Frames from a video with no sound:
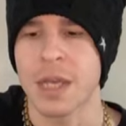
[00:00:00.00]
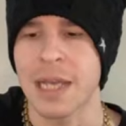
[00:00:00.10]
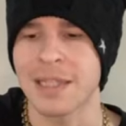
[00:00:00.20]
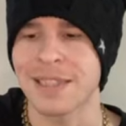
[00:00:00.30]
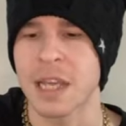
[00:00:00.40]

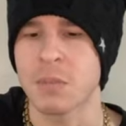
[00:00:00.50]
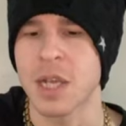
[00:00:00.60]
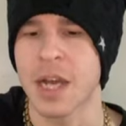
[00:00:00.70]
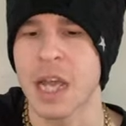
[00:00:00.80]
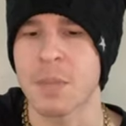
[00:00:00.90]
At the same
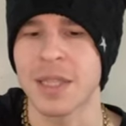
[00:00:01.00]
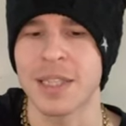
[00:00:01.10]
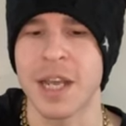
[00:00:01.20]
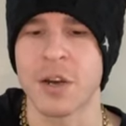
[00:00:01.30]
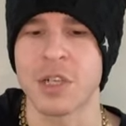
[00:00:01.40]
time, it's
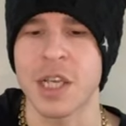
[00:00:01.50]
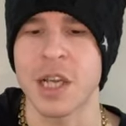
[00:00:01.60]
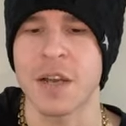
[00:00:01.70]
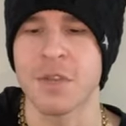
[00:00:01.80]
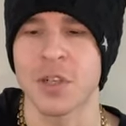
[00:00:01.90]
an energy
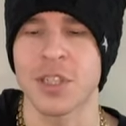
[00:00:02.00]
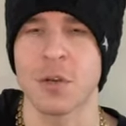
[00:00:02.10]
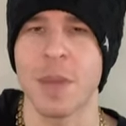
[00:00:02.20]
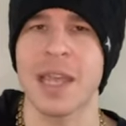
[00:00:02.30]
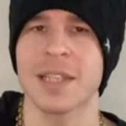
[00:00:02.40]
of
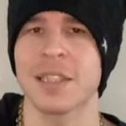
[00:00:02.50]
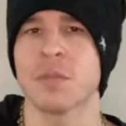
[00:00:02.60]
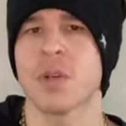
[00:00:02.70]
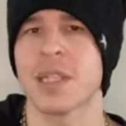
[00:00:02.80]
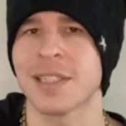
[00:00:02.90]
you're making some
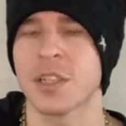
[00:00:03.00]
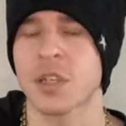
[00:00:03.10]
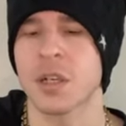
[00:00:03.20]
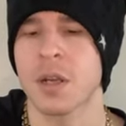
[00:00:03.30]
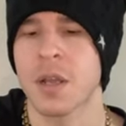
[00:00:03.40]
sort of
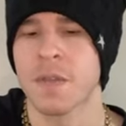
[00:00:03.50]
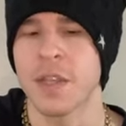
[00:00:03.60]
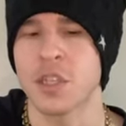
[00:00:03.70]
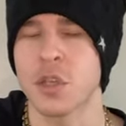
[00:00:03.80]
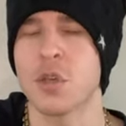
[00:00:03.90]
decision
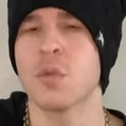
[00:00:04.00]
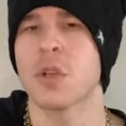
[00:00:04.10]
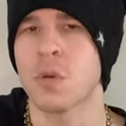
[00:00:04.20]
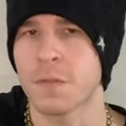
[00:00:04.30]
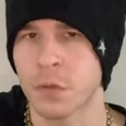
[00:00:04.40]
that you
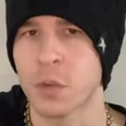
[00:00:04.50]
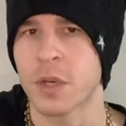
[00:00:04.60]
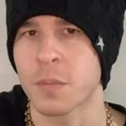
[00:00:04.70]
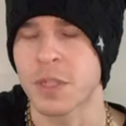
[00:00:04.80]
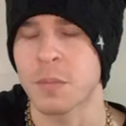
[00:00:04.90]
don't fully
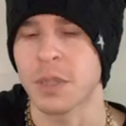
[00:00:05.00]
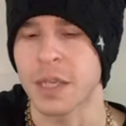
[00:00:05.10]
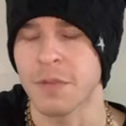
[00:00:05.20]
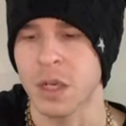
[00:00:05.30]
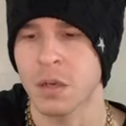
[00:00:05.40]
100%
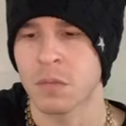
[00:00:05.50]
believe in.